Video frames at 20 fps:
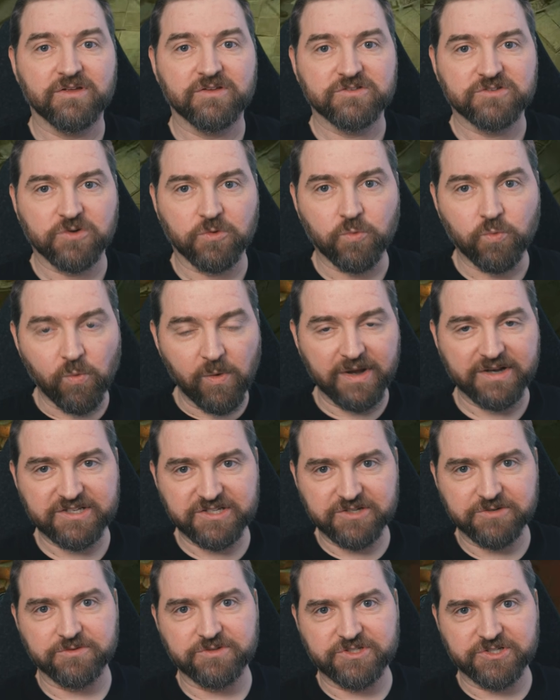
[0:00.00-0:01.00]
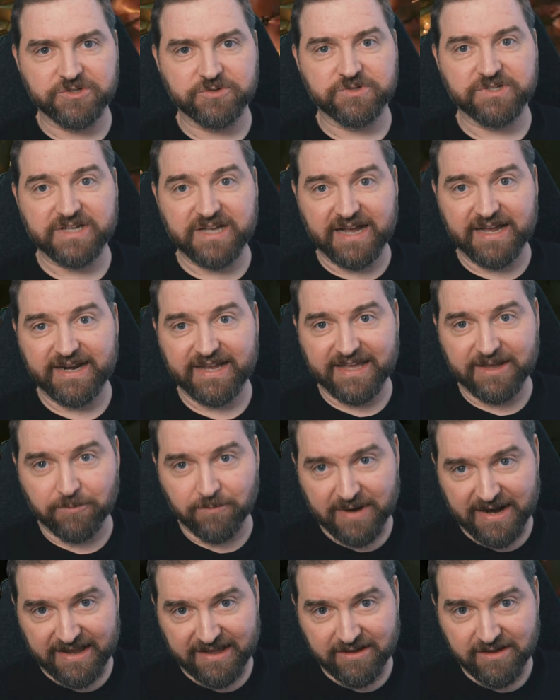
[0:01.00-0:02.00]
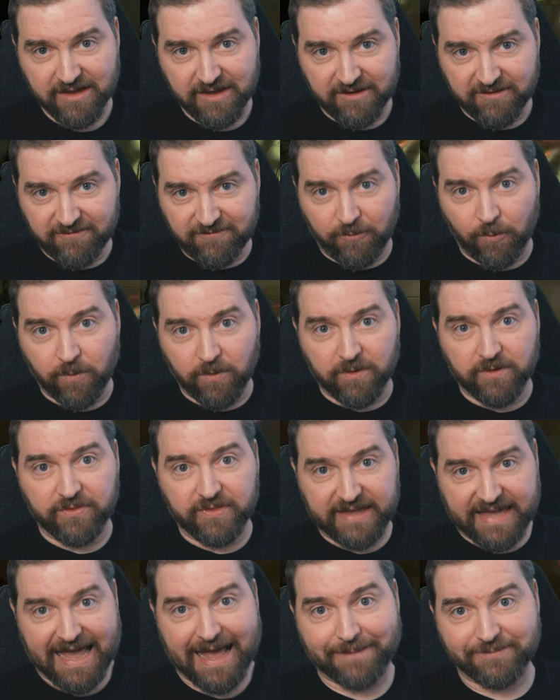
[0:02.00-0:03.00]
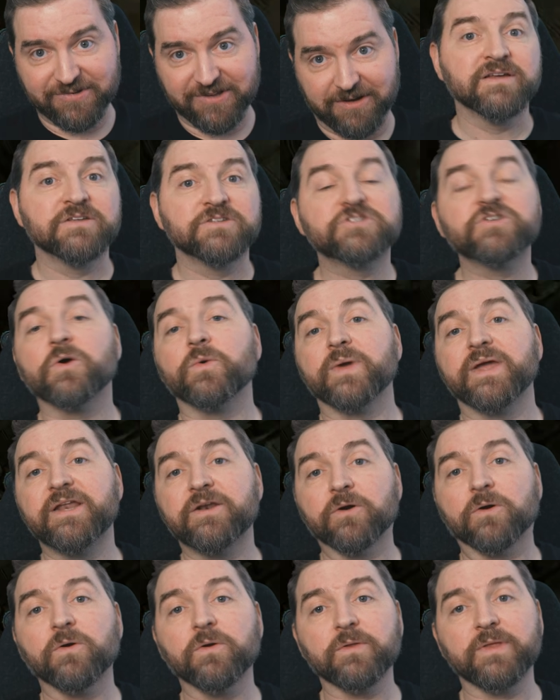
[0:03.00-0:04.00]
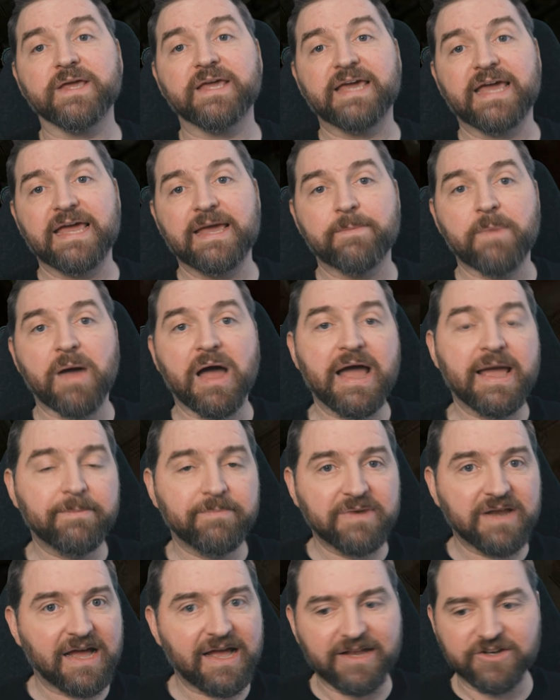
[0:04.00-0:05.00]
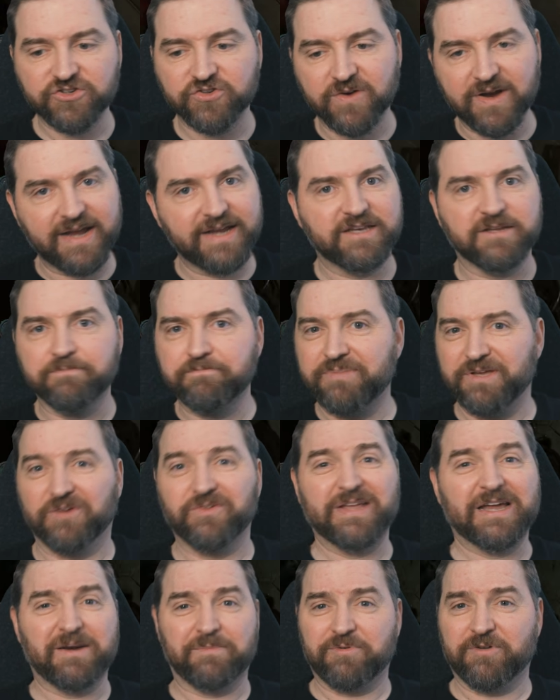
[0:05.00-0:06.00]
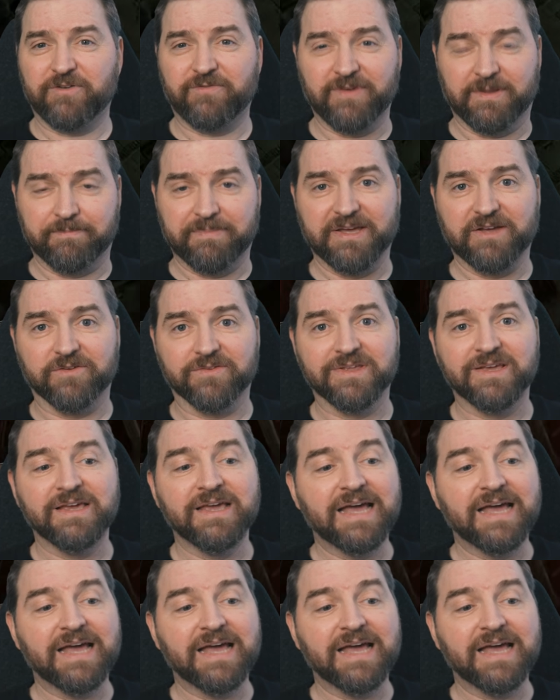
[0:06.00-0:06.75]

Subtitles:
So what do you do to kind of get ready for the capstone? So in early game, I'm not trying to build out a perfect build.